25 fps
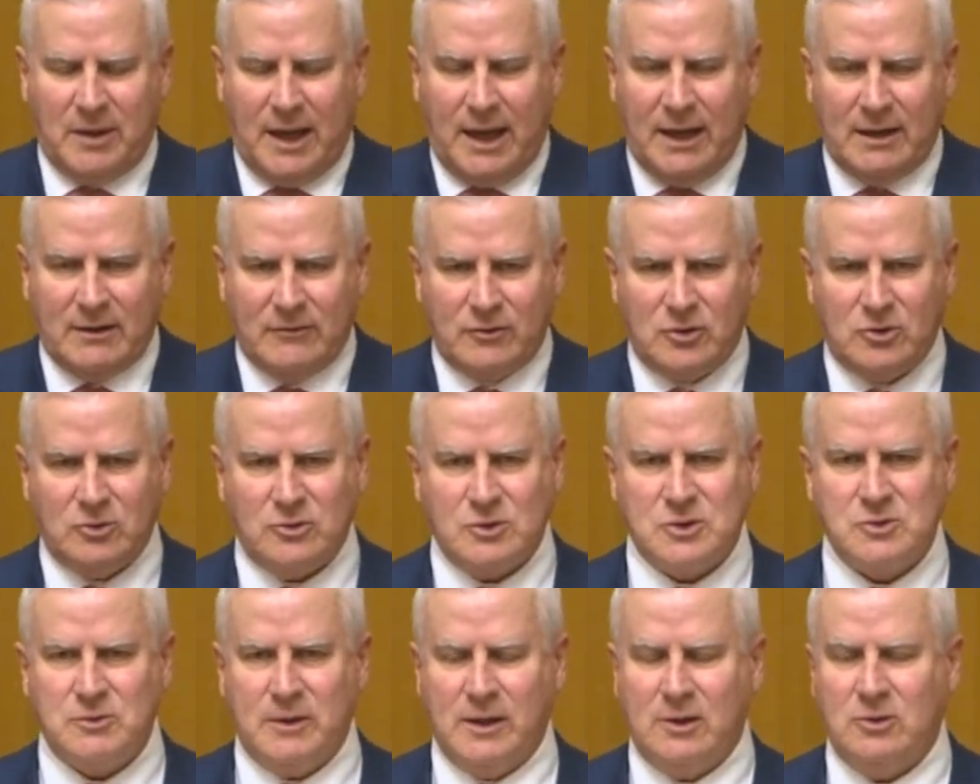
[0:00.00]
and of
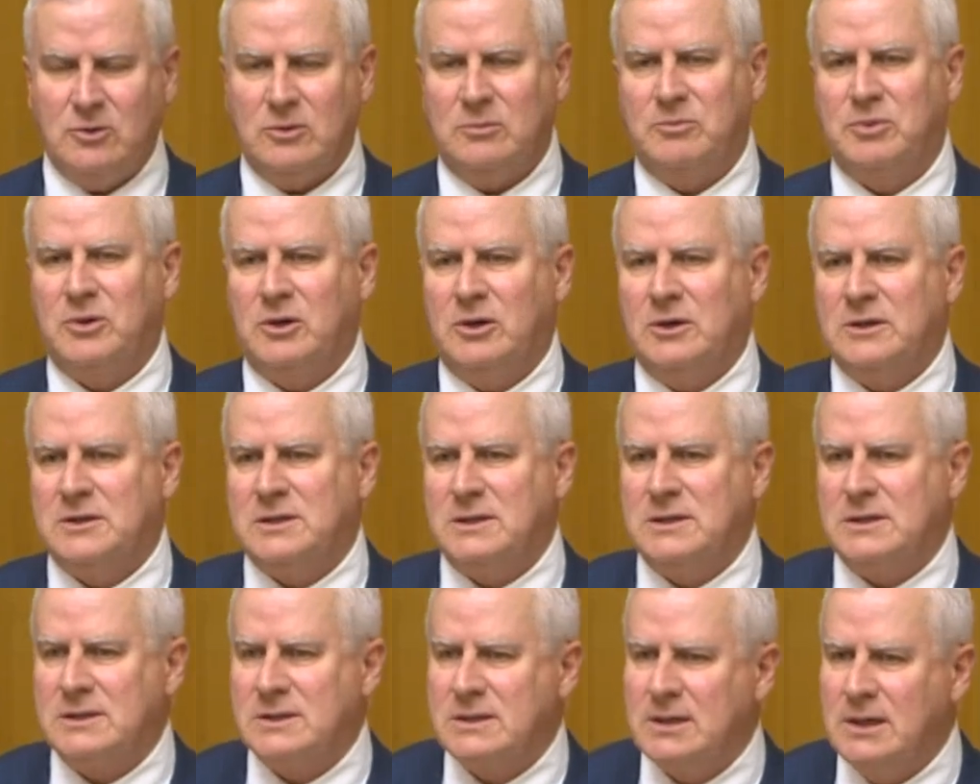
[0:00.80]
course record
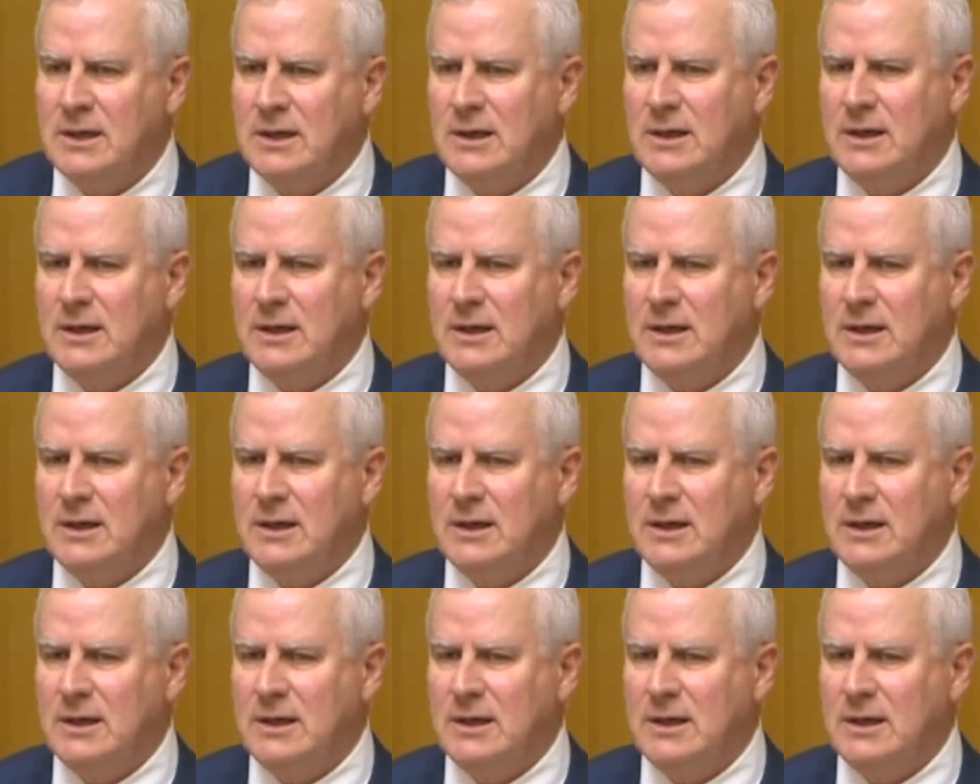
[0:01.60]
prices